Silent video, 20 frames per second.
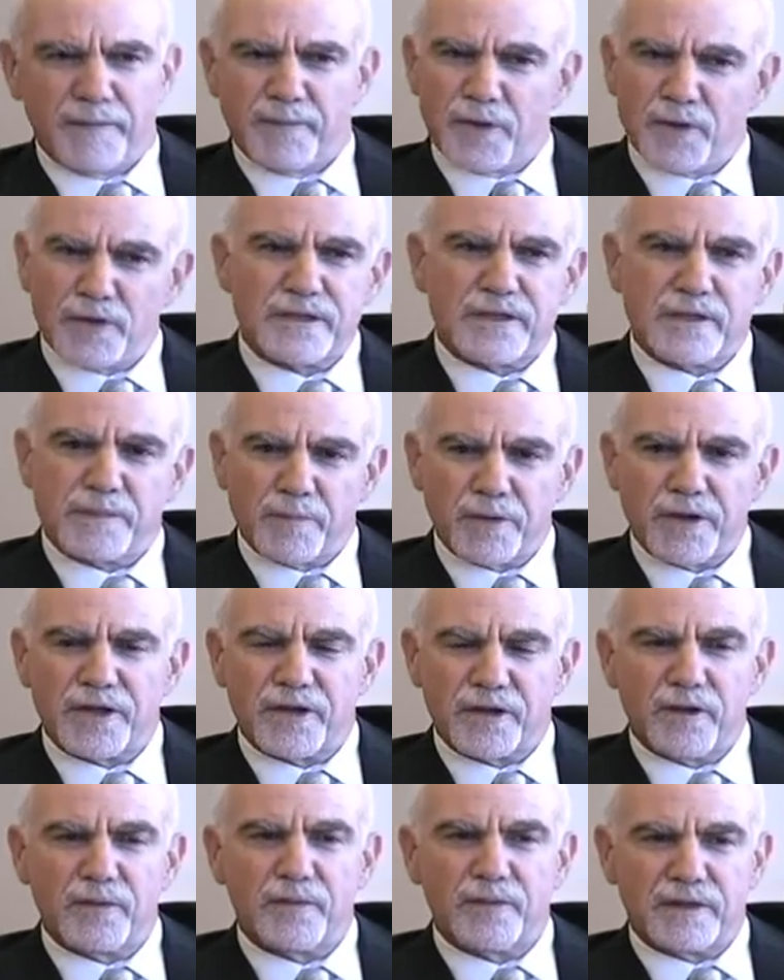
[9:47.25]
Yeah, I'm usually pretty
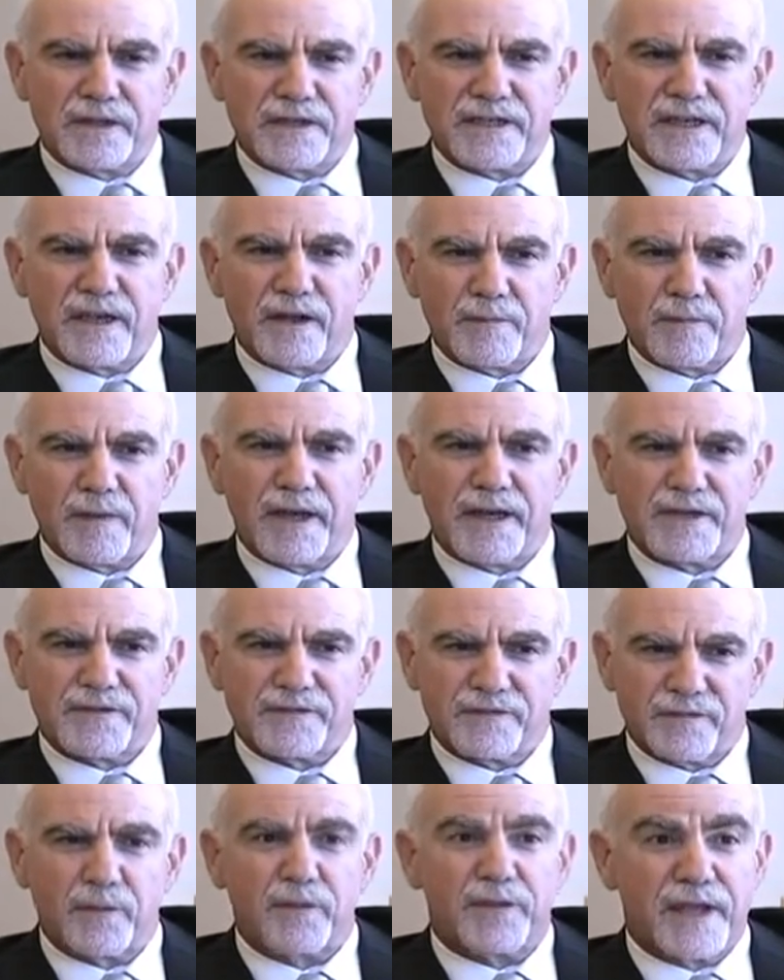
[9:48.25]
good with the sound bites
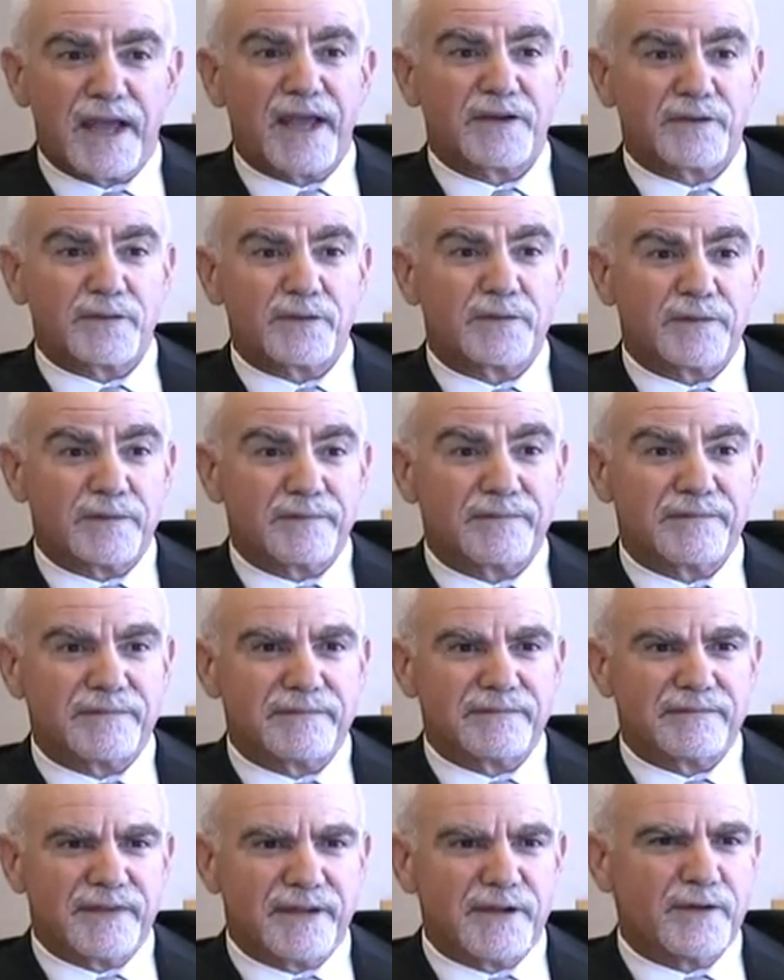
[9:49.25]
for the actual
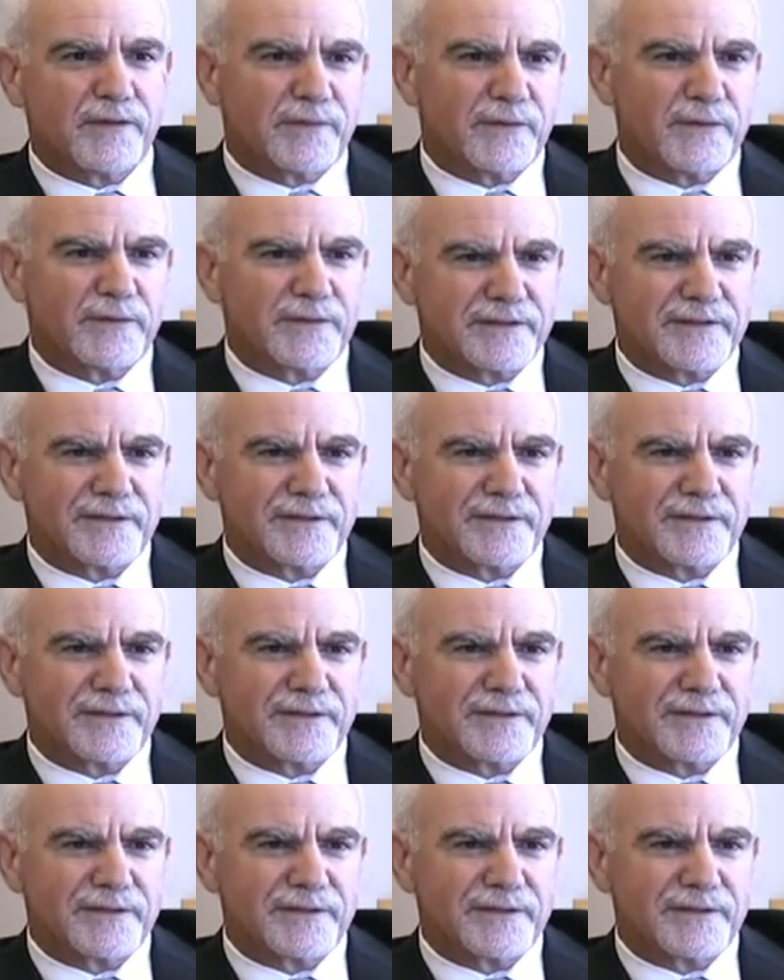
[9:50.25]
interviews.